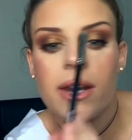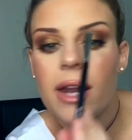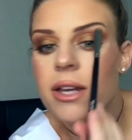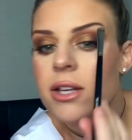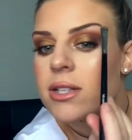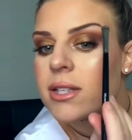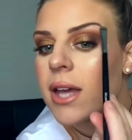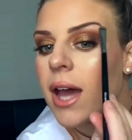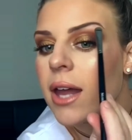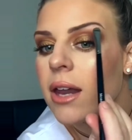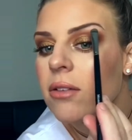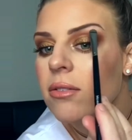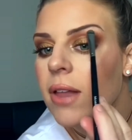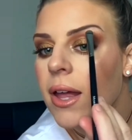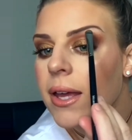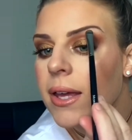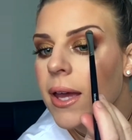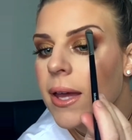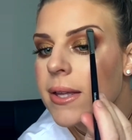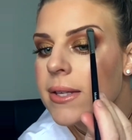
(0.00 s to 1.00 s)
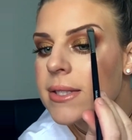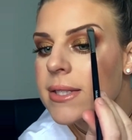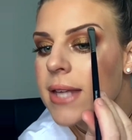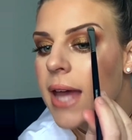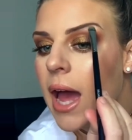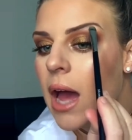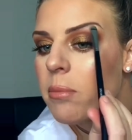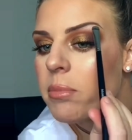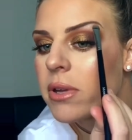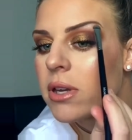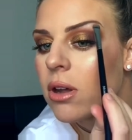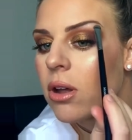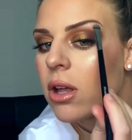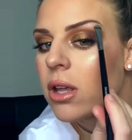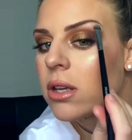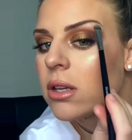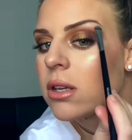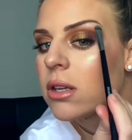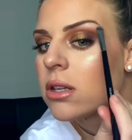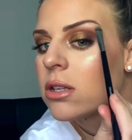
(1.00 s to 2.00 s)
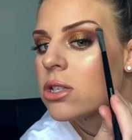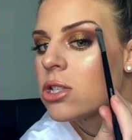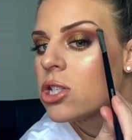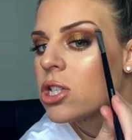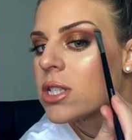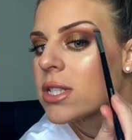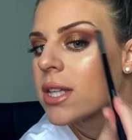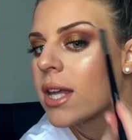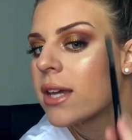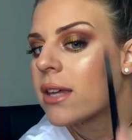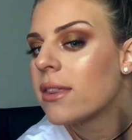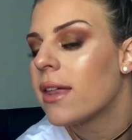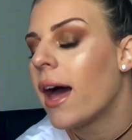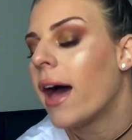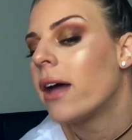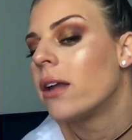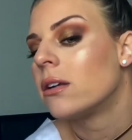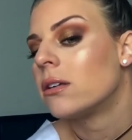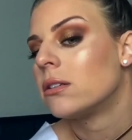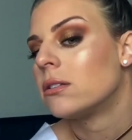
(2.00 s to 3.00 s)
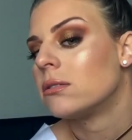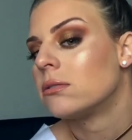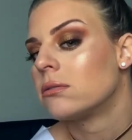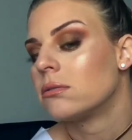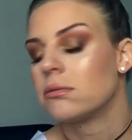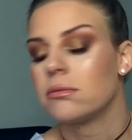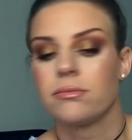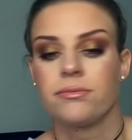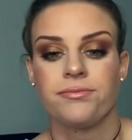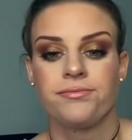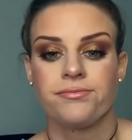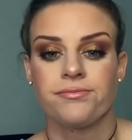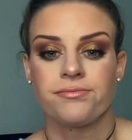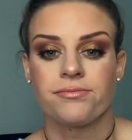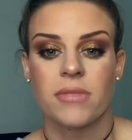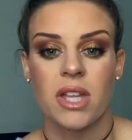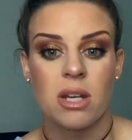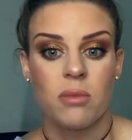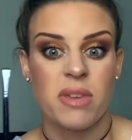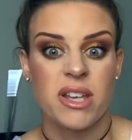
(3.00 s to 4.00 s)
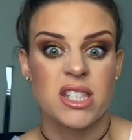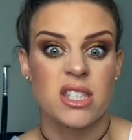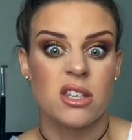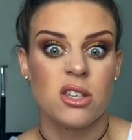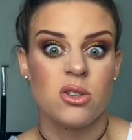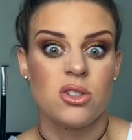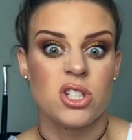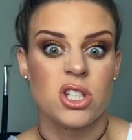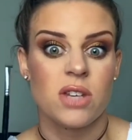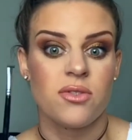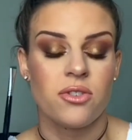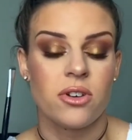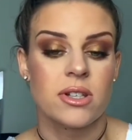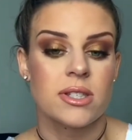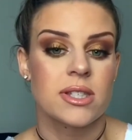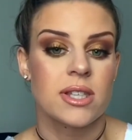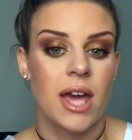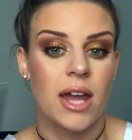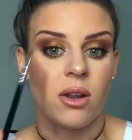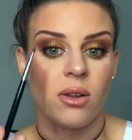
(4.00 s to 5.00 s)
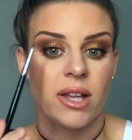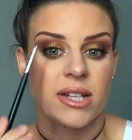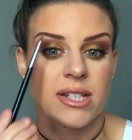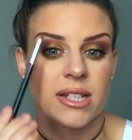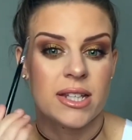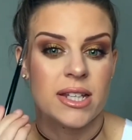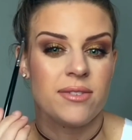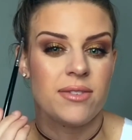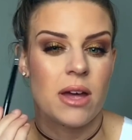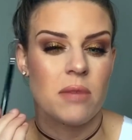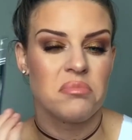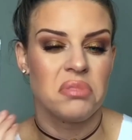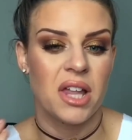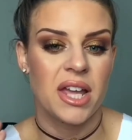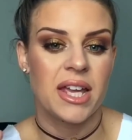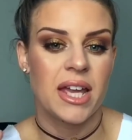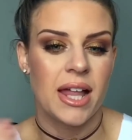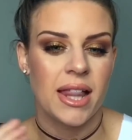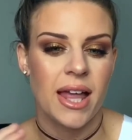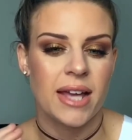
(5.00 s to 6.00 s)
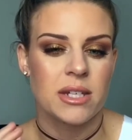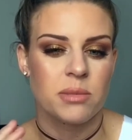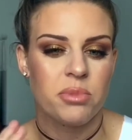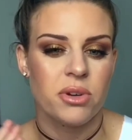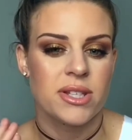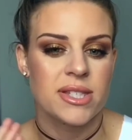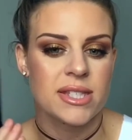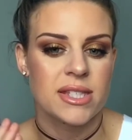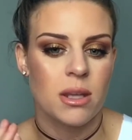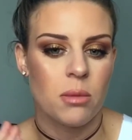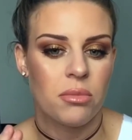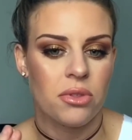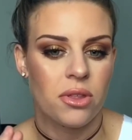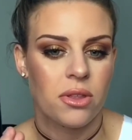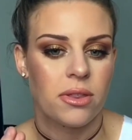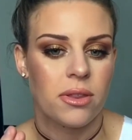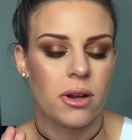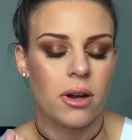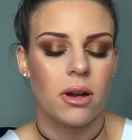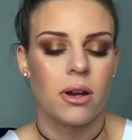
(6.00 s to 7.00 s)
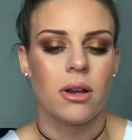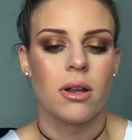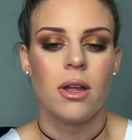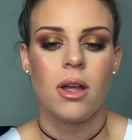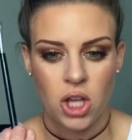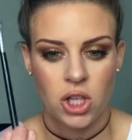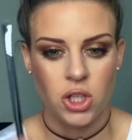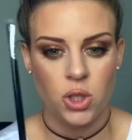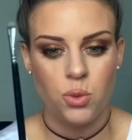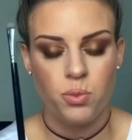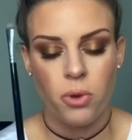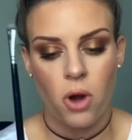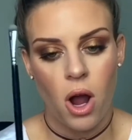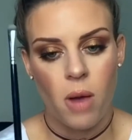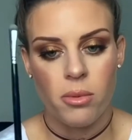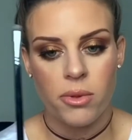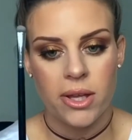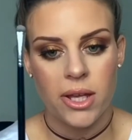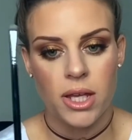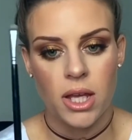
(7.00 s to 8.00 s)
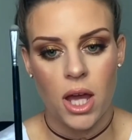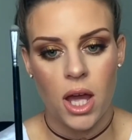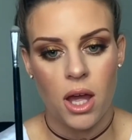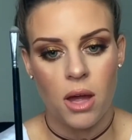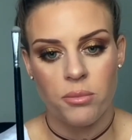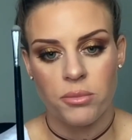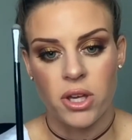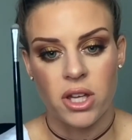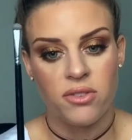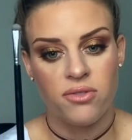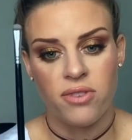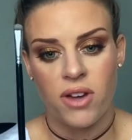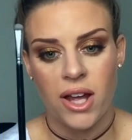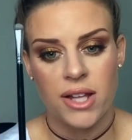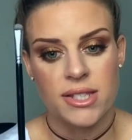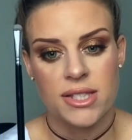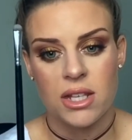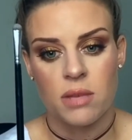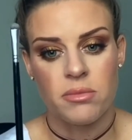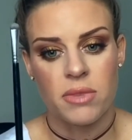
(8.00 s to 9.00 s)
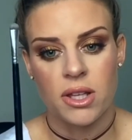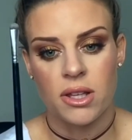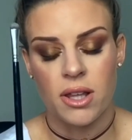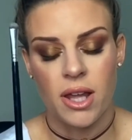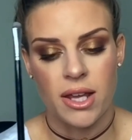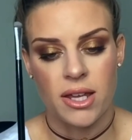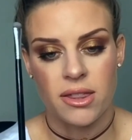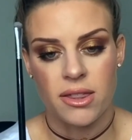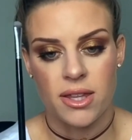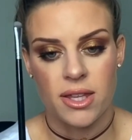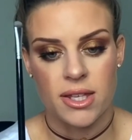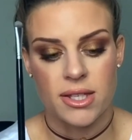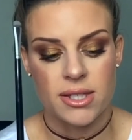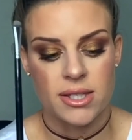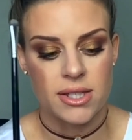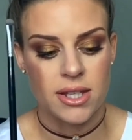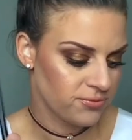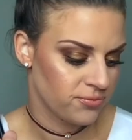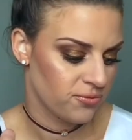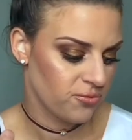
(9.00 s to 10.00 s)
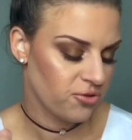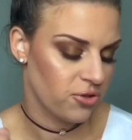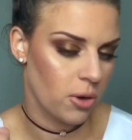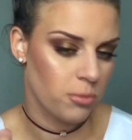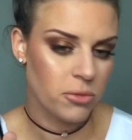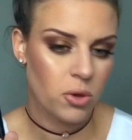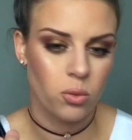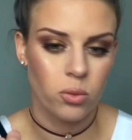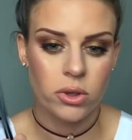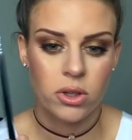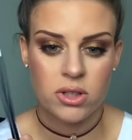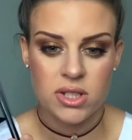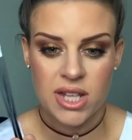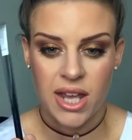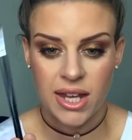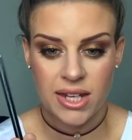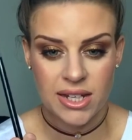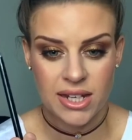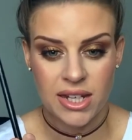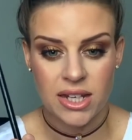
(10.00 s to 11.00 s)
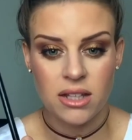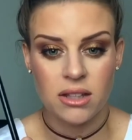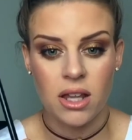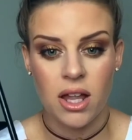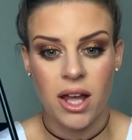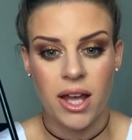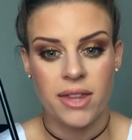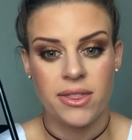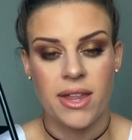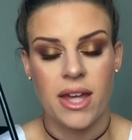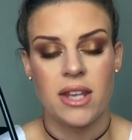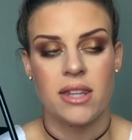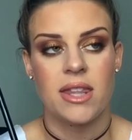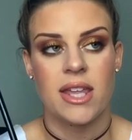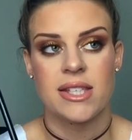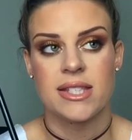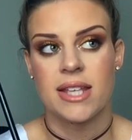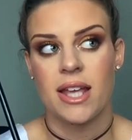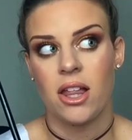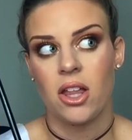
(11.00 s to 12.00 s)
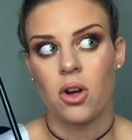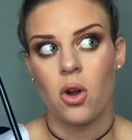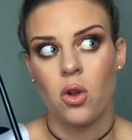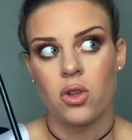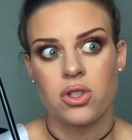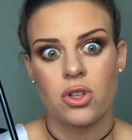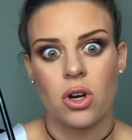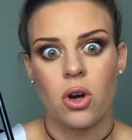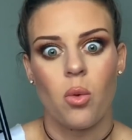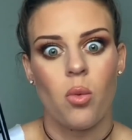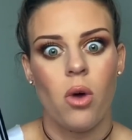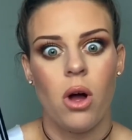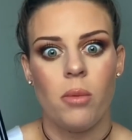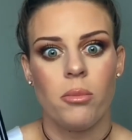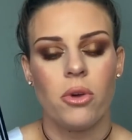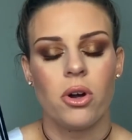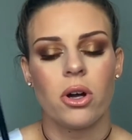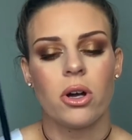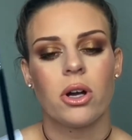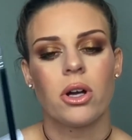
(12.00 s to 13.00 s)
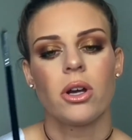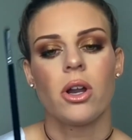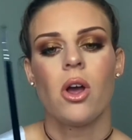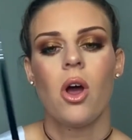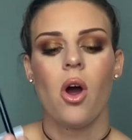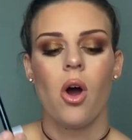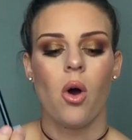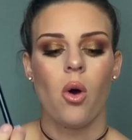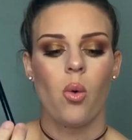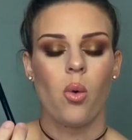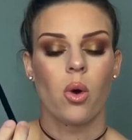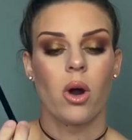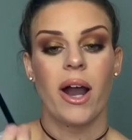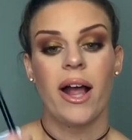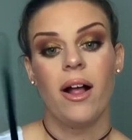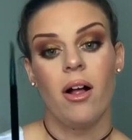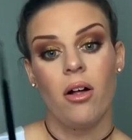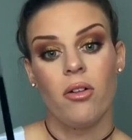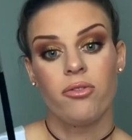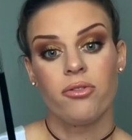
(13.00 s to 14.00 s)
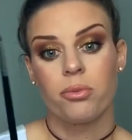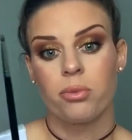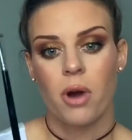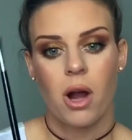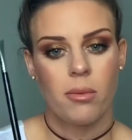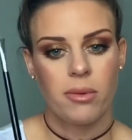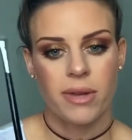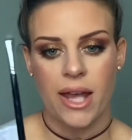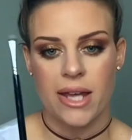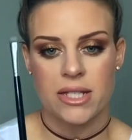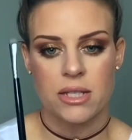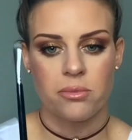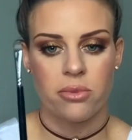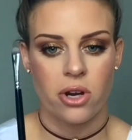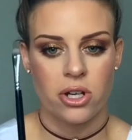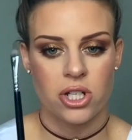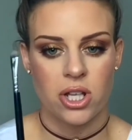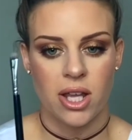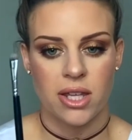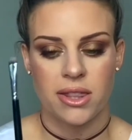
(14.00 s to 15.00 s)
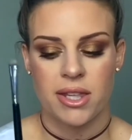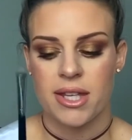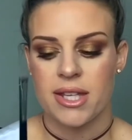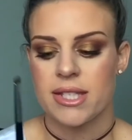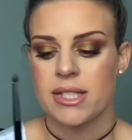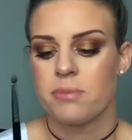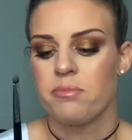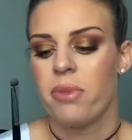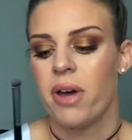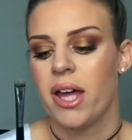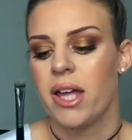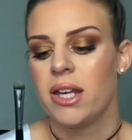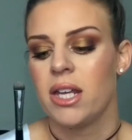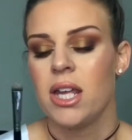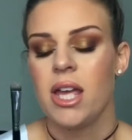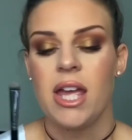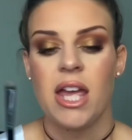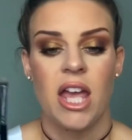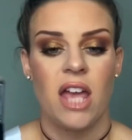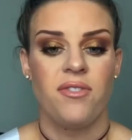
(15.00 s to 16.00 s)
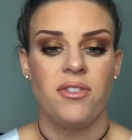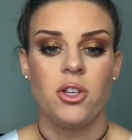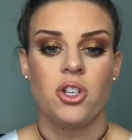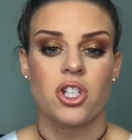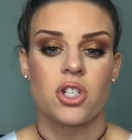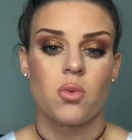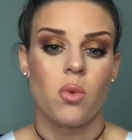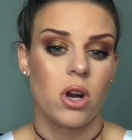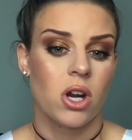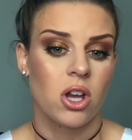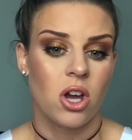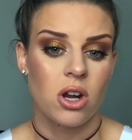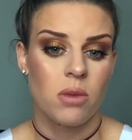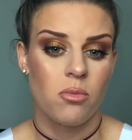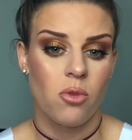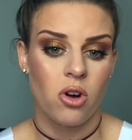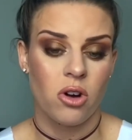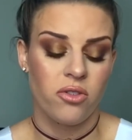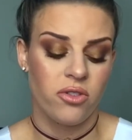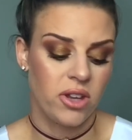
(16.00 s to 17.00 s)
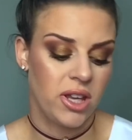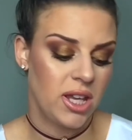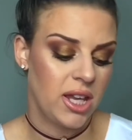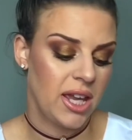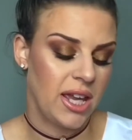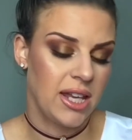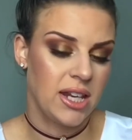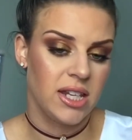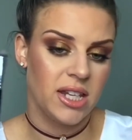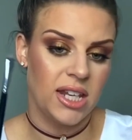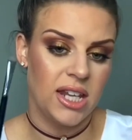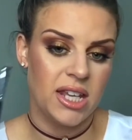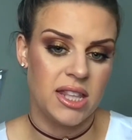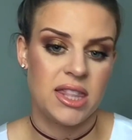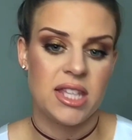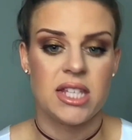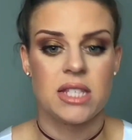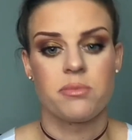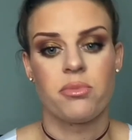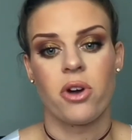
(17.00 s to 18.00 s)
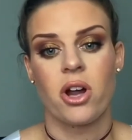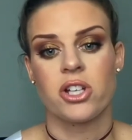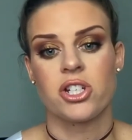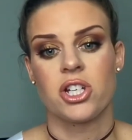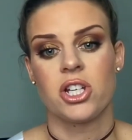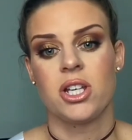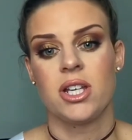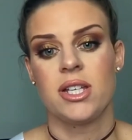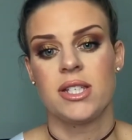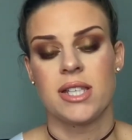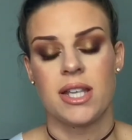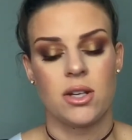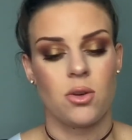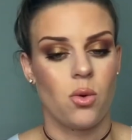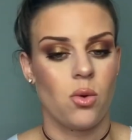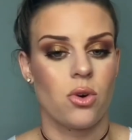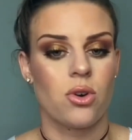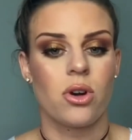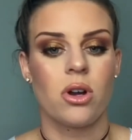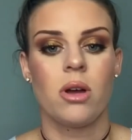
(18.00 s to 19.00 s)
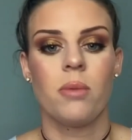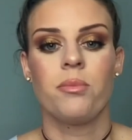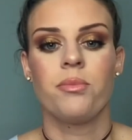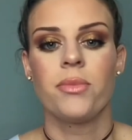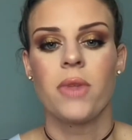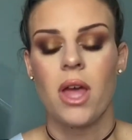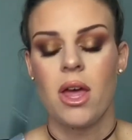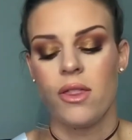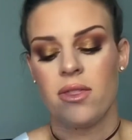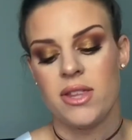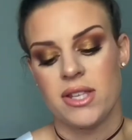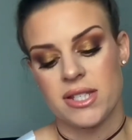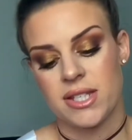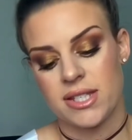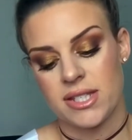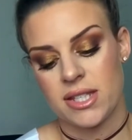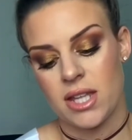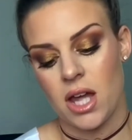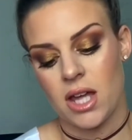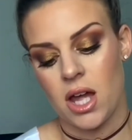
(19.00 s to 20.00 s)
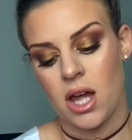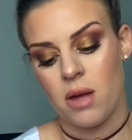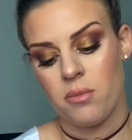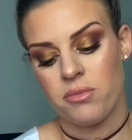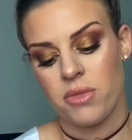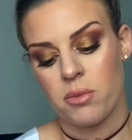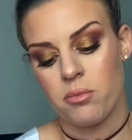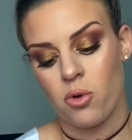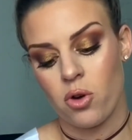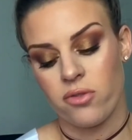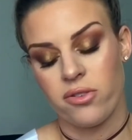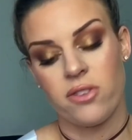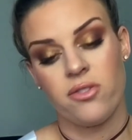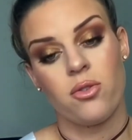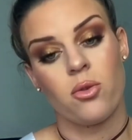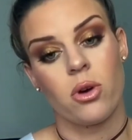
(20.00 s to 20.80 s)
and I just kind of like tap it on just like that. And it makes a huge difference. I don't like to leave that blank. I like to put something there. You probably could find something like this from the Real Technique line that they sell at Ulta or Walmart, or e.l.f. probably has a brush like this. But if you just want to go to Morphe and get these brushes and order them, this is the Morphe